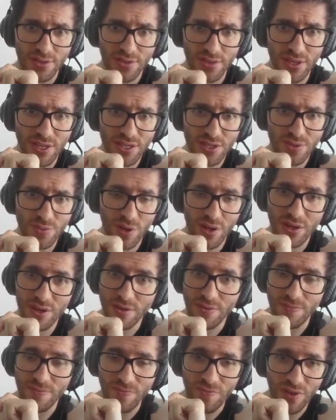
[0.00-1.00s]
this
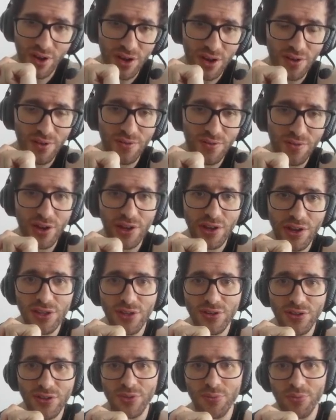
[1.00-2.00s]
one very, very
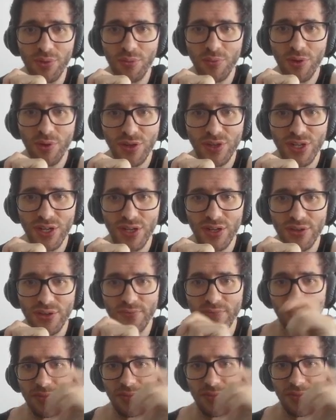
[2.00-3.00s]
close to promotion.
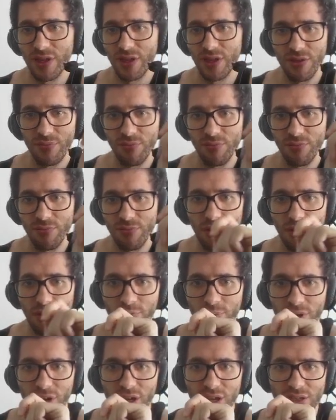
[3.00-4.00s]
Both
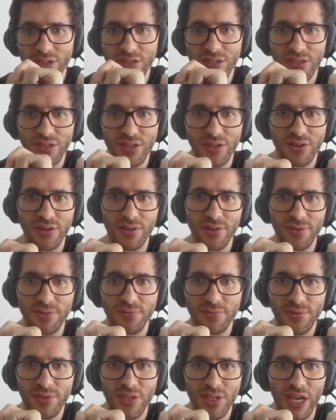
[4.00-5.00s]
pawns are
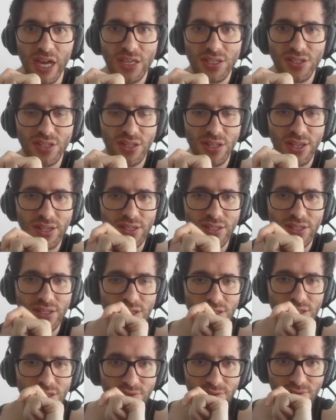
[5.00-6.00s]
isolated,
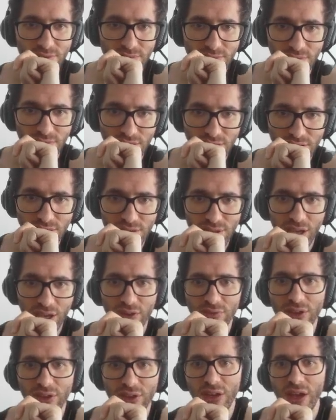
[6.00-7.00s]
so they don't
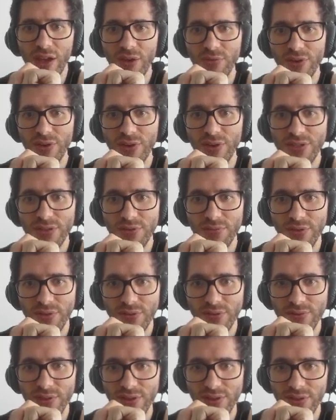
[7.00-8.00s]
have any neighbors, but
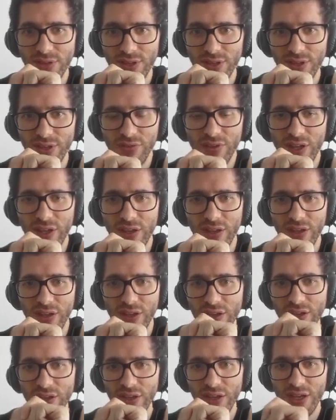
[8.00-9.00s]
they don't have any
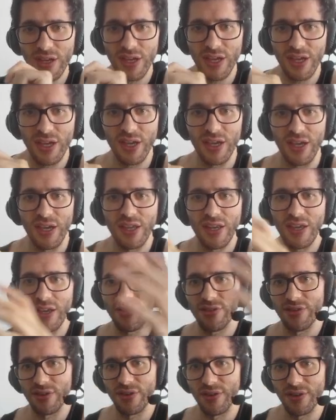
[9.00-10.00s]

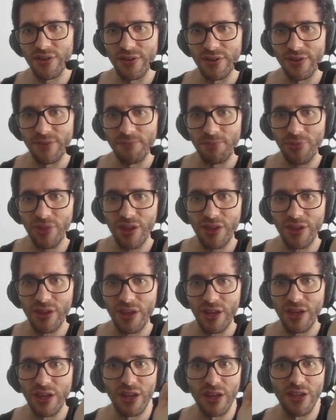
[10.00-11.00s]
neighbors
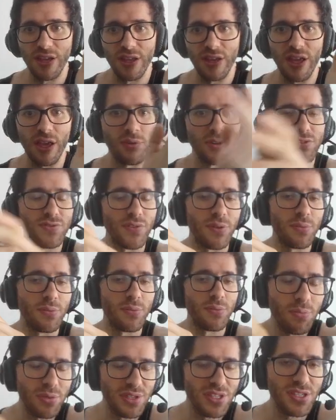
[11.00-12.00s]
from the
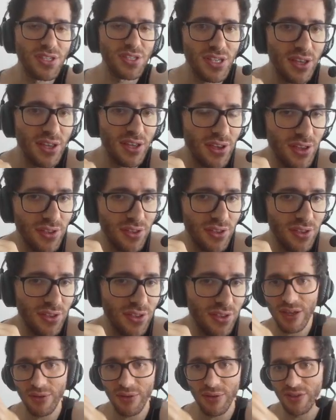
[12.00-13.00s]
opposite side either.
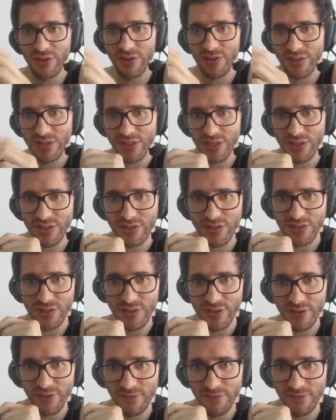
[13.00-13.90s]
Like, I mean, there's just